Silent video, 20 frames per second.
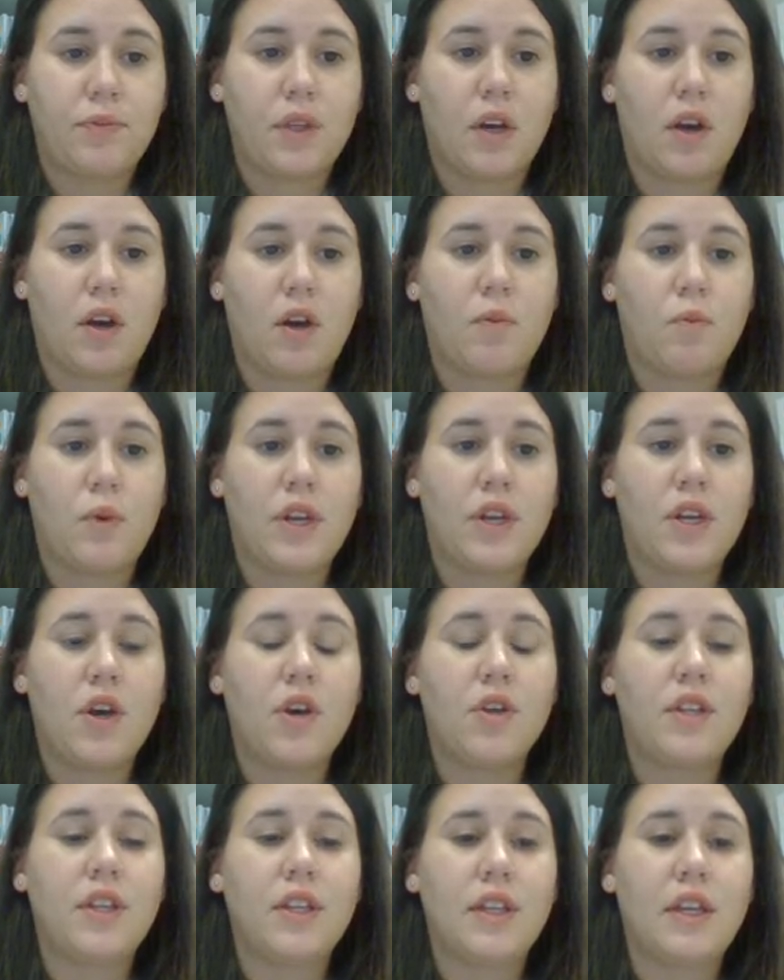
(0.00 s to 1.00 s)
We
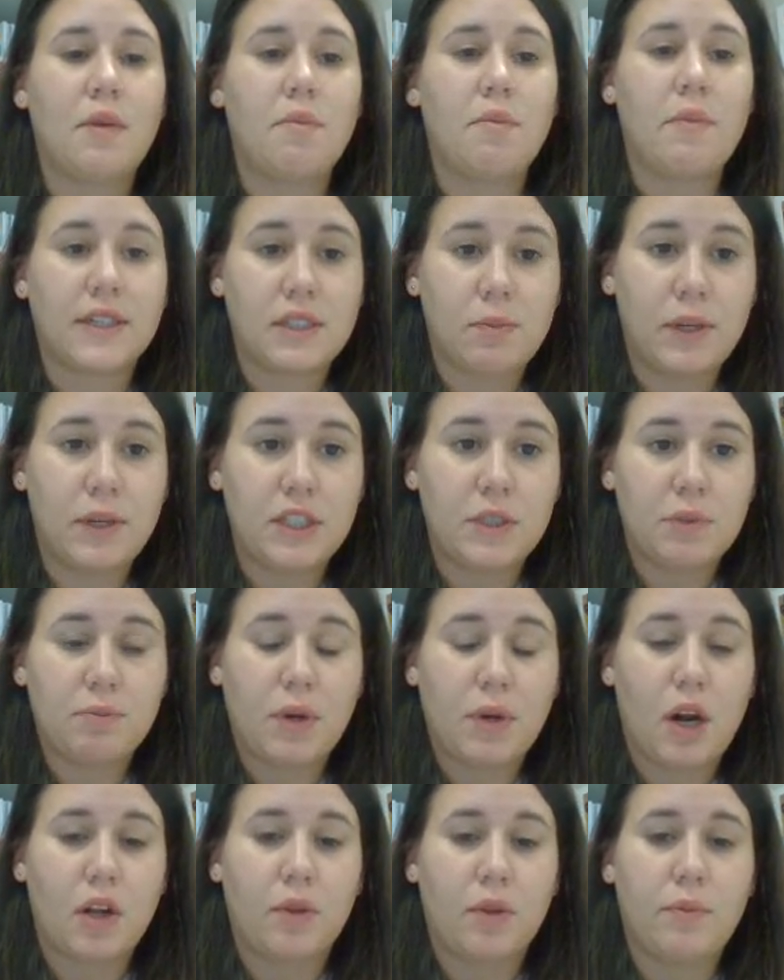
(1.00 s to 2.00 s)
know that the Emancipation
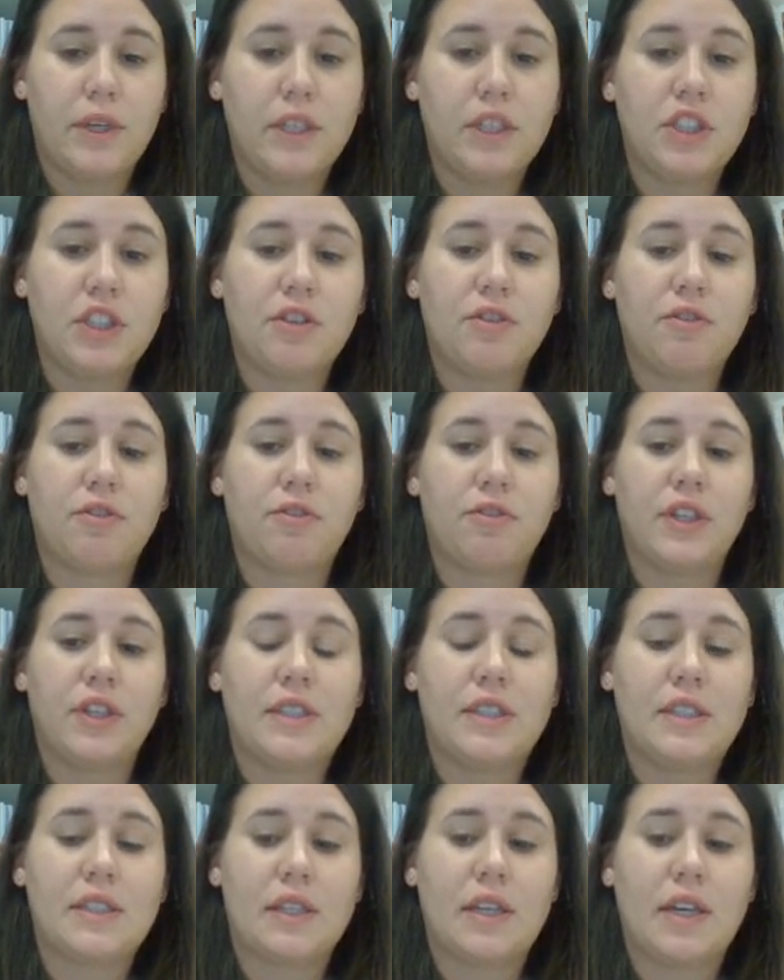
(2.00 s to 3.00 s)
Proclamation
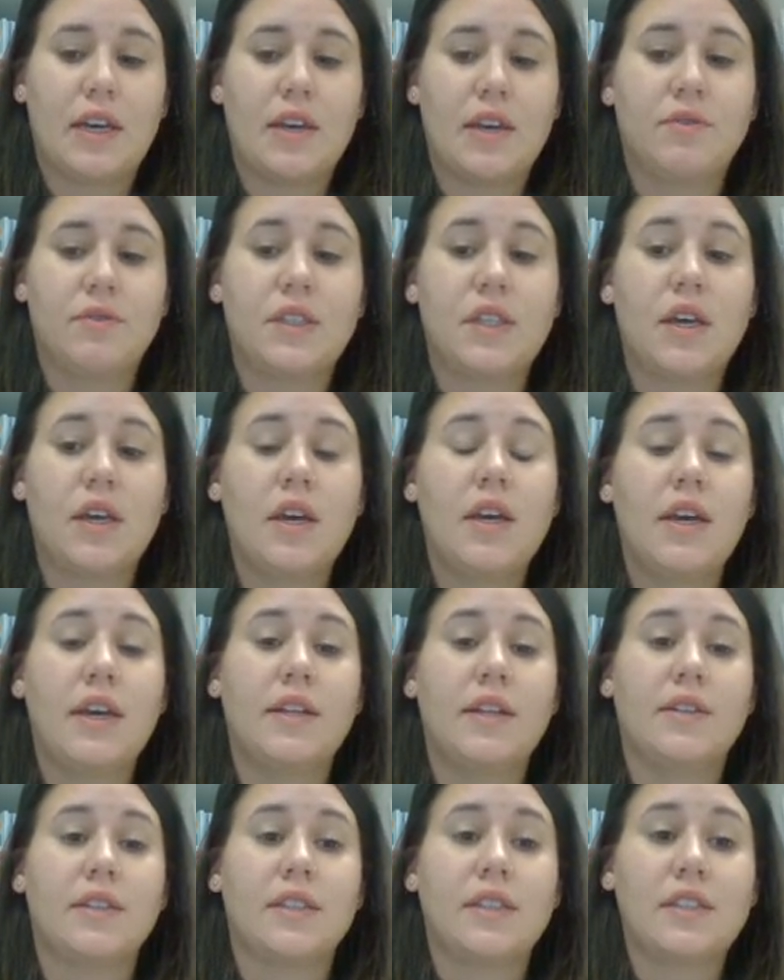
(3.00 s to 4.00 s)
freed slaves
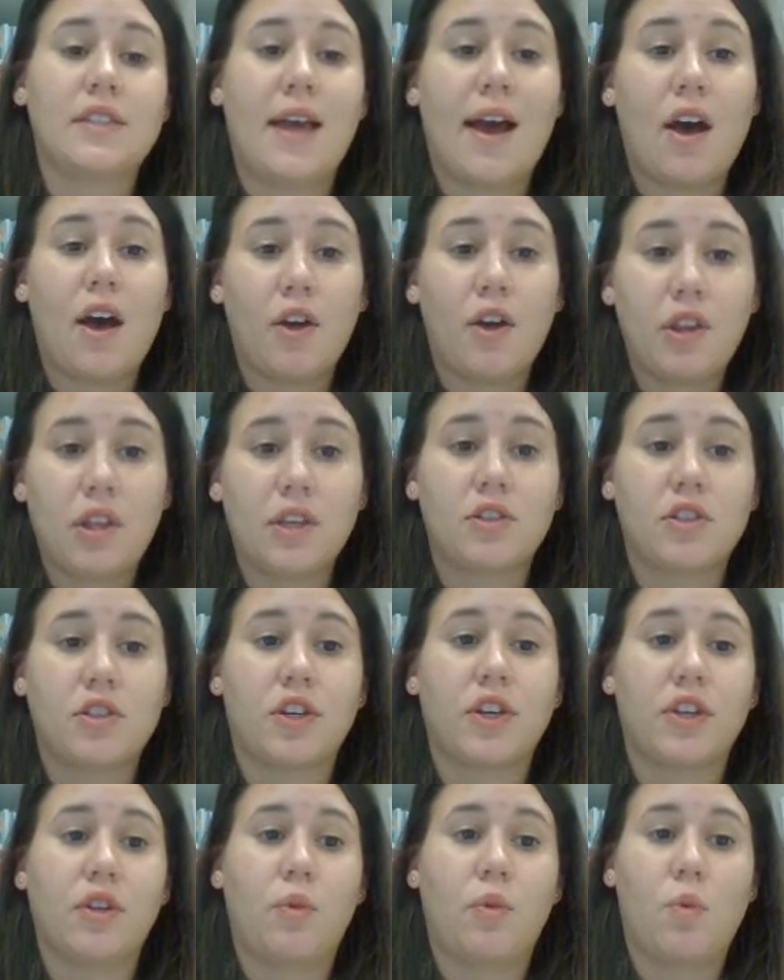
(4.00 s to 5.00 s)
in the South
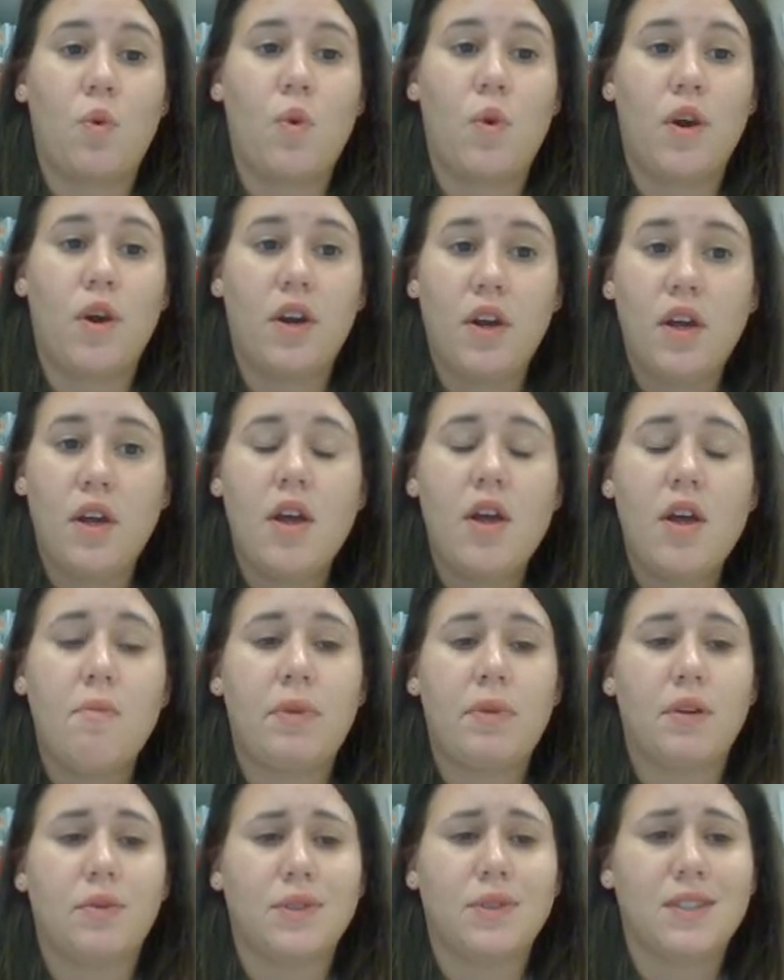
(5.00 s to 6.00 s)
during the war,
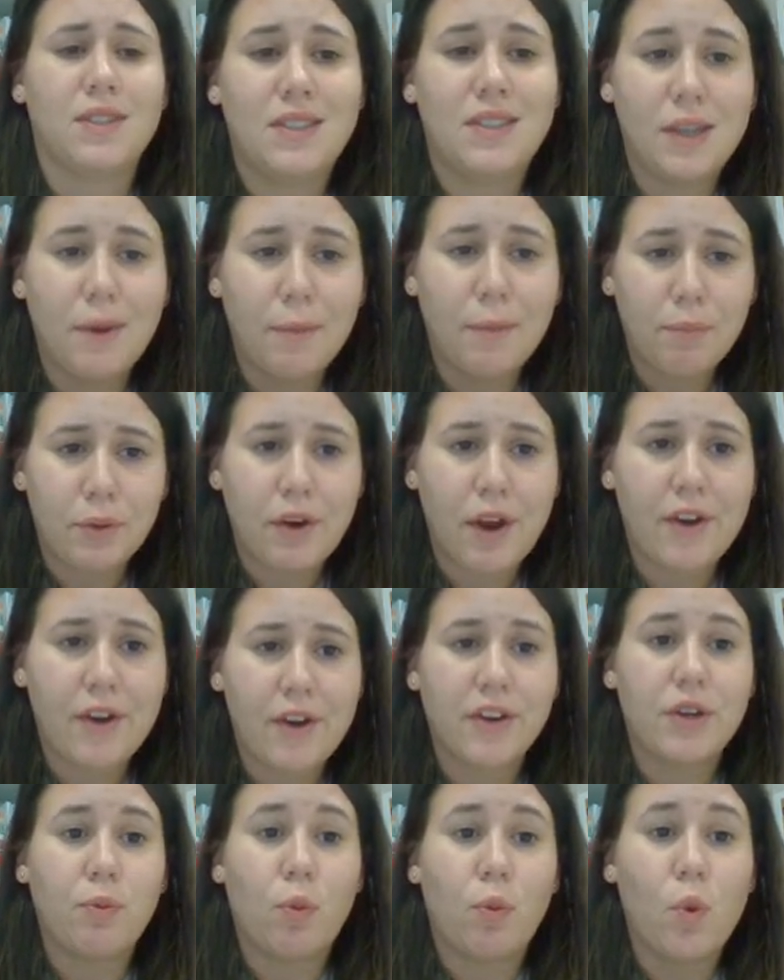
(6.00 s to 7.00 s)
but it was a
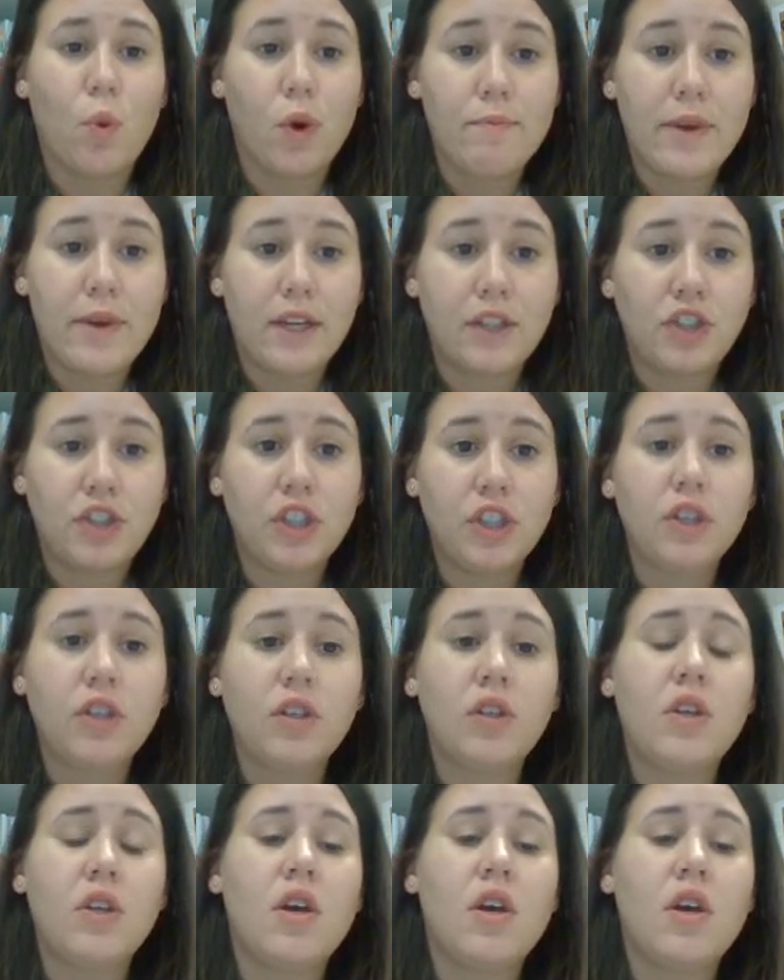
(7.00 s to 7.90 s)
temporary war measure,